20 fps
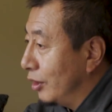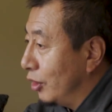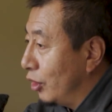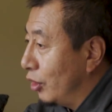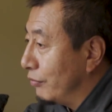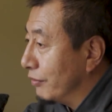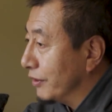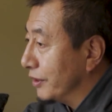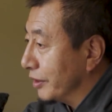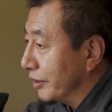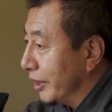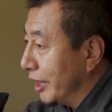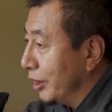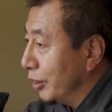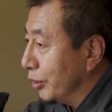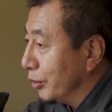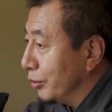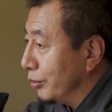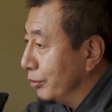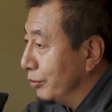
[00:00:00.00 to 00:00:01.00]
over the
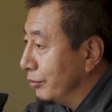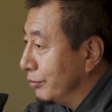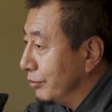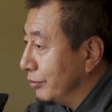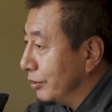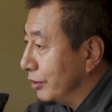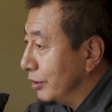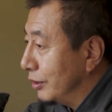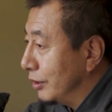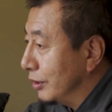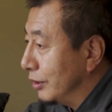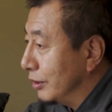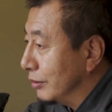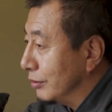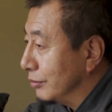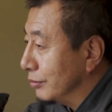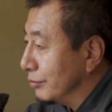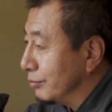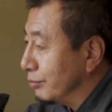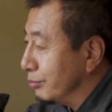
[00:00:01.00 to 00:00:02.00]
radio.
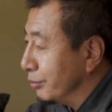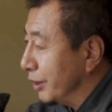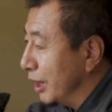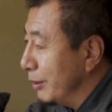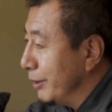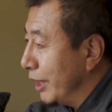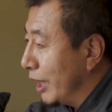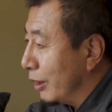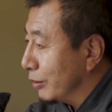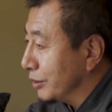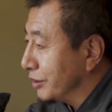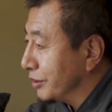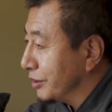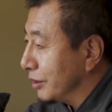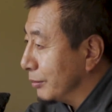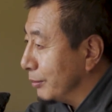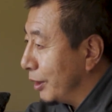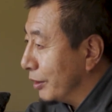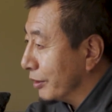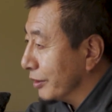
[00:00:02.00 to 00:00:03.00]
Maybe I was
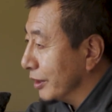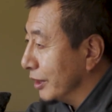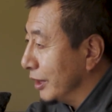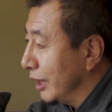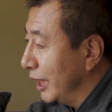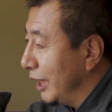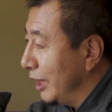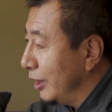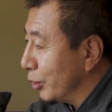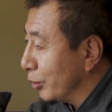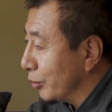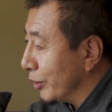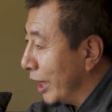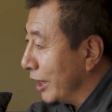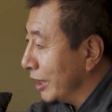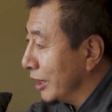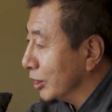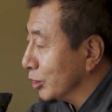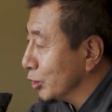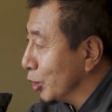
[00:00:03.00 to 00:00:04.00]
about 8 or
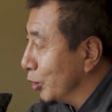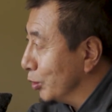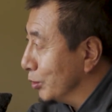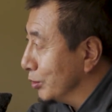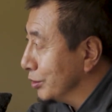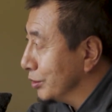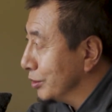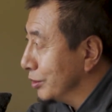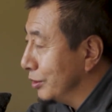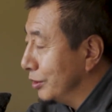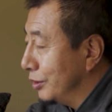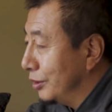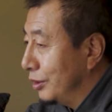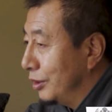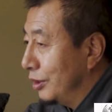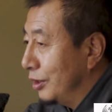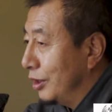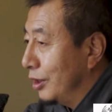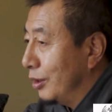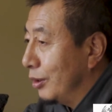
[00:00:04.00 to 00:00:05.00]
9 years old.
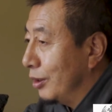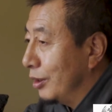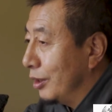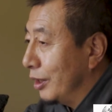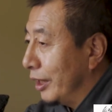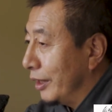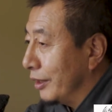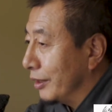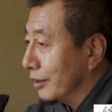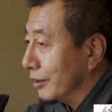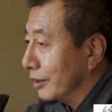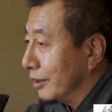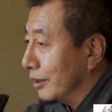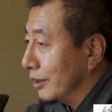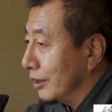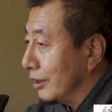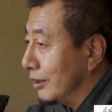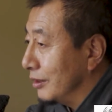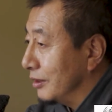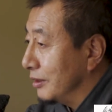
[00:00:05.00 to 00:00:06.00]

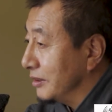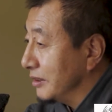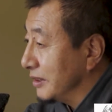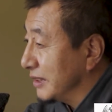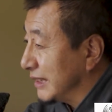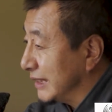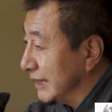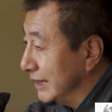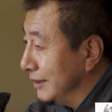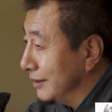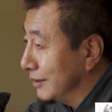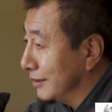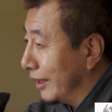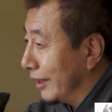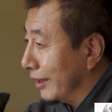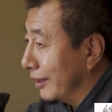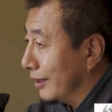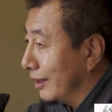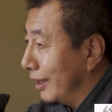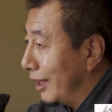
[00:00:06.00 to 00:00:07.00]
And since
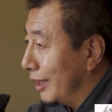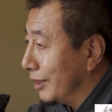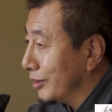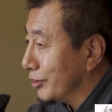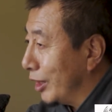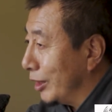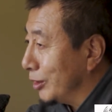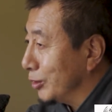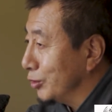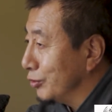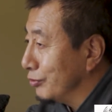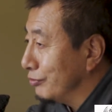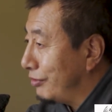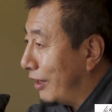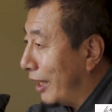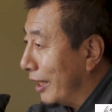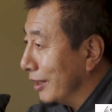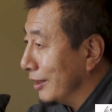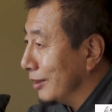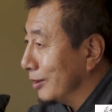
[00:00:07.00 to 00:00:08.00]
then, I tried to
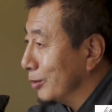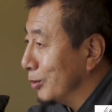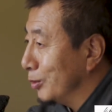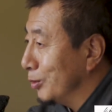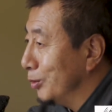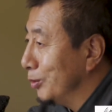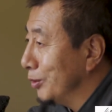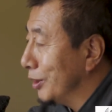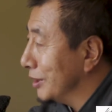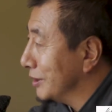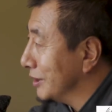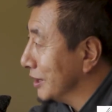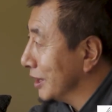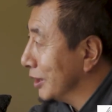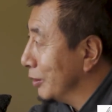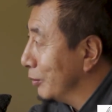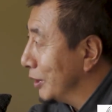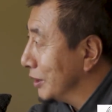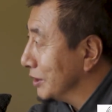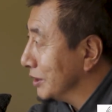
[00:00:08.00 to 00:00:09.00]
find who the
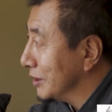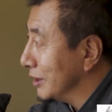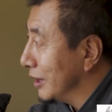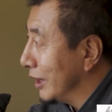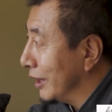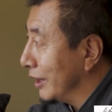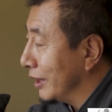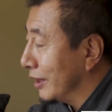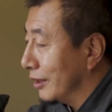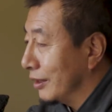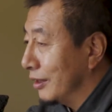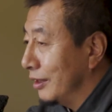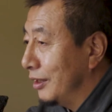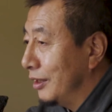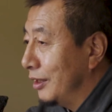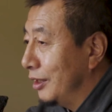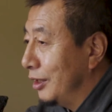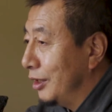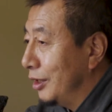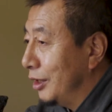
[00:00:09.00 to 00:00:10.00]
singer was, and
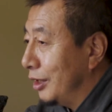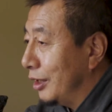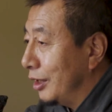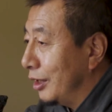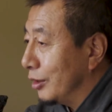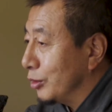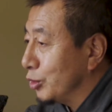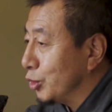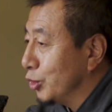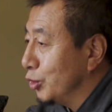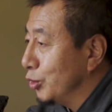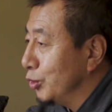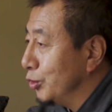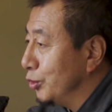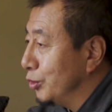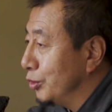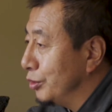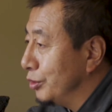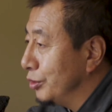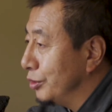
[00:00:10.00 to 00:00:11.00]
through